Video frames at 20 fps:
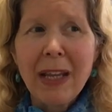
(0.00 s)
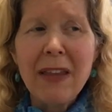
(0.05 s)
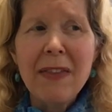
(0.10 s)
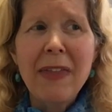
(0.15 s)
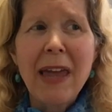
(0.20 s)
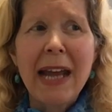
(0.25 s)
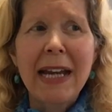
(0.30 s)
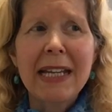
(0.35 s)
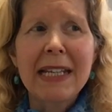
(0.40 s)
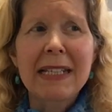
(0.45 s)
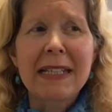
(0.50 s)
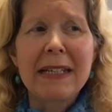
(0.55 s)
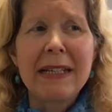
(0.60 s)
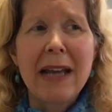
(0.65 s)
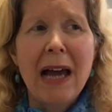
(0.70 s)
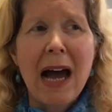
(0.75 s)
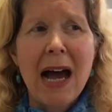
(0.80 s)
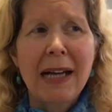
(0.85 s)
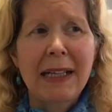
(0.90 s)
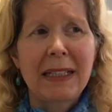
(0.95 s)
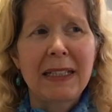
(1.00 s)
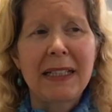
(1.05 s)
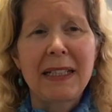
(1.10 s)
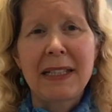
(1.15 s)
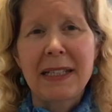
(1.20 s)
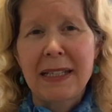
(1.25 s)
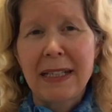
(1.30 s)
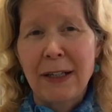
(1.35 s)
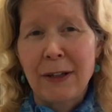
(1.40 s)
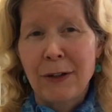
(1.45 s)
that is not
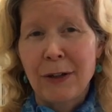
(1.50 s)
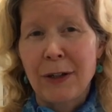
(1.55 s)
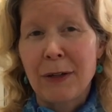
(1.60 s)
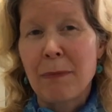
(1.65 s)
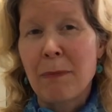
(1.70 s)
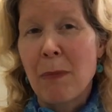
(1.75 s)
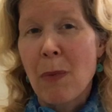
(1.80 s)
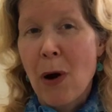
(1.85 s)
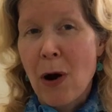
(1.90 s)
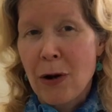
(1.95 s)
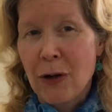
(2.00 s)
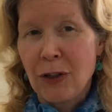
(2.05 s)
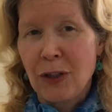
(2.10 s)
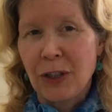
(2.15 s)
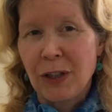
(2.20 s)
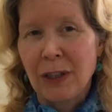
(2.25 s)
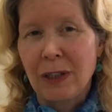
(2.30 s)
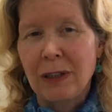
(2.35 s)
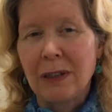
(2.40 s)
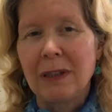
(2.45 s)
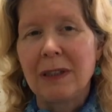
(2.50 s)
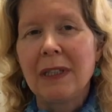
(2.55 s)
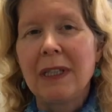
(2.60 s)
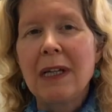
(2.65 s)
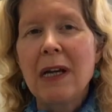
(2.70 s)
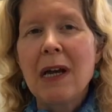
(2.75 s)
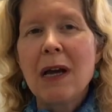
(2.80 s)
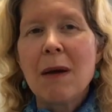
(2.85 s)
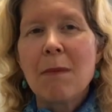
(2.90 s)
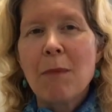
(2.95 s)
considered marginal.
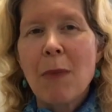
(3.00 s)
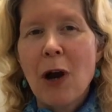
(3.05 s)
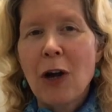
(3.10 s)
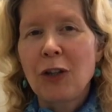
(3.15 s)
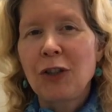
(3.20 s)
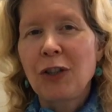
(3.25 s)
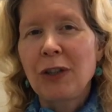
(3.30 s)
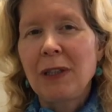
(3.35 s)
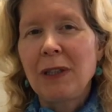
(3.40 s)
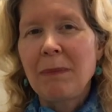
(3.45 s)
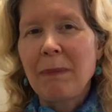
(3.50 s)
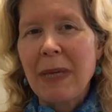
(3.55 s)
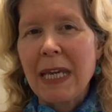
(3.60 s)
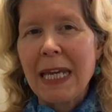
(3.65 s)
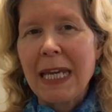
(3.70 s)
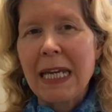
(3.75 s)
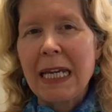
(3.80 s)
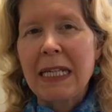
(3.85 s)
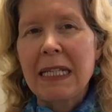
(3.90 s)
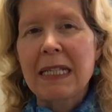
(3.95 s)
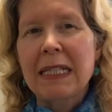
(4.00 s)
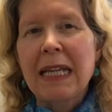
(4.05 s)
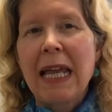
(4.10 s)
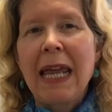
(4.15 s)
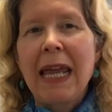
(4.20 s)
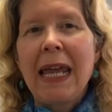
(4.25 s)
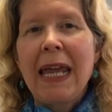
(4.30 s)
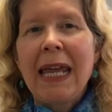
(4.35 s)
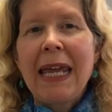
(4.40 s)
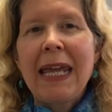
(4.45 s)
Marginal means
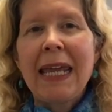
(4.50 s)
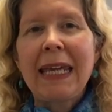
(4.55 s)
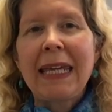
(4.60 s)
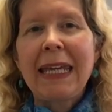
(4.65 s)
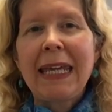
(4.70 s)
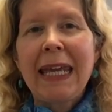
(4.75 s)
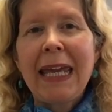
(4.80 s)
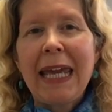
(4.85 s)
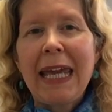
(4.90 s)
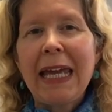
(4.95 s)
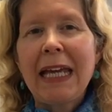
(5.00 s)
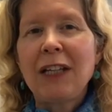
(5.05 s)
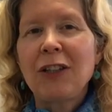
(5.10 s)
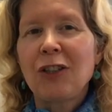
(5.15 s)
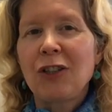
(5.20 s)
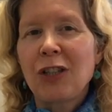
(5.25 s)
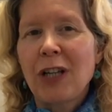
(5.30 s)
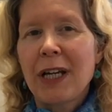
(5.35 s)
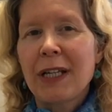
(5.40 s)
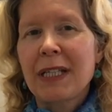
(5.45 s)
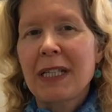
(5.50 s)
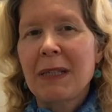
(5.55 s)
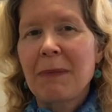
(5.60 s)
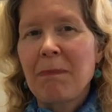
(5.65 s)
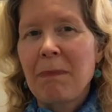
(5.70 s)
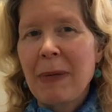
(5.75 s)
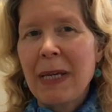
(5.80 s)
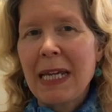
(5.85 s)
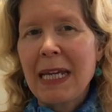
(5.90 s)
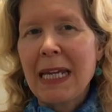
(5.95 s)
it can't just
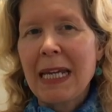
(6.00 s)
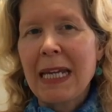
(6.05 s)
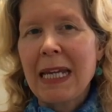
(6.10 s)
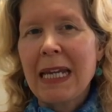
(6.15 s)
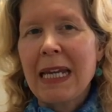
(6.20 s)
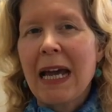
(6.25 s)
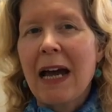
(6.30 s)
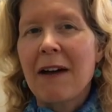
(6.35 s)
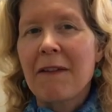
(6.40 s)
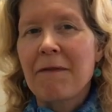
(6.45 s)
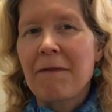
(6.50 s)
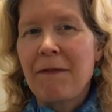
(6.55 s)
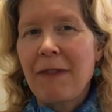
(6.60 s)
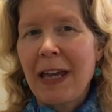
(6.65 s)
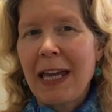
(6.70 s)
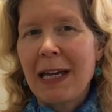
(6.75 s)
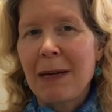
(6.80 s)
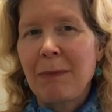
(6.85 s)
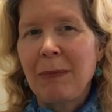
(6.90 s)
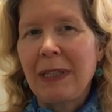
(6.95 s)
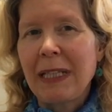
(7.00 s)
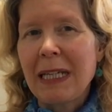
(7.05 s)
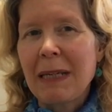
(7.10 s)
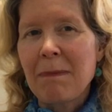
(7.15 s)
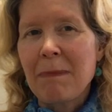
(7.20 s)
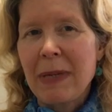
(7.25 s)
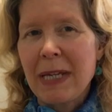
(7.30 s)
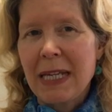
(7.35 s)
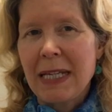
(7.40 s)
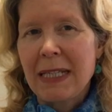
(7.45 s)
be a
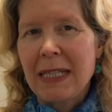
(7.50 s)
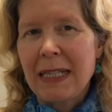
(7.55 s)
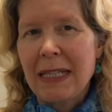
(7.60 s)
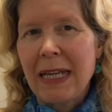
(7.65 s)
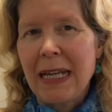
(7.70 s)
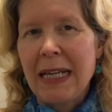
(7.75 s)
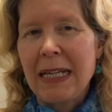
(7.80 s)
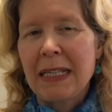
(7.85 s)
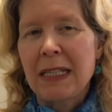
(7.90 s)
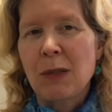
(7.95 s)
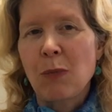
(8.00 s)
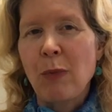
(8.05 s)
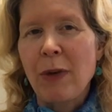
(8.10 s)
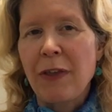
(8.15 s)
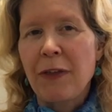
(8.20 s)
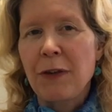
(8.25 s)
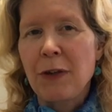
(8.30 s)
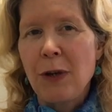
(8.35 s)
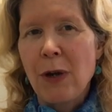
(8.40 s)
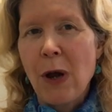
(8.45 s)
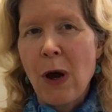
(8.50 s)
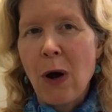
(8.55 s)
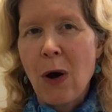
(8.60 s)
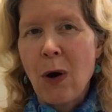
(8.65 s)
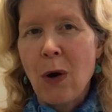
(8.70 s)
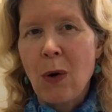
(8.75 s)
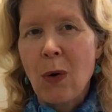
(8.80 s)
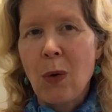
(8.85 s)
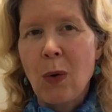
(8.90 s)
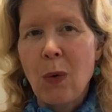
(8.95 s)
family business with
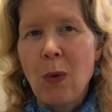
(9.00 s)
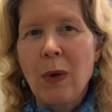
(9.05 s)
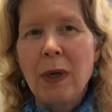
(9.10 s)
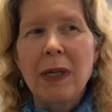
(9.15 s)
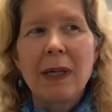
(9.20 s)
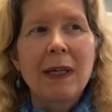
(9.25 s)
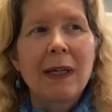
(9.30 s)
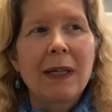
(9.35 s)
no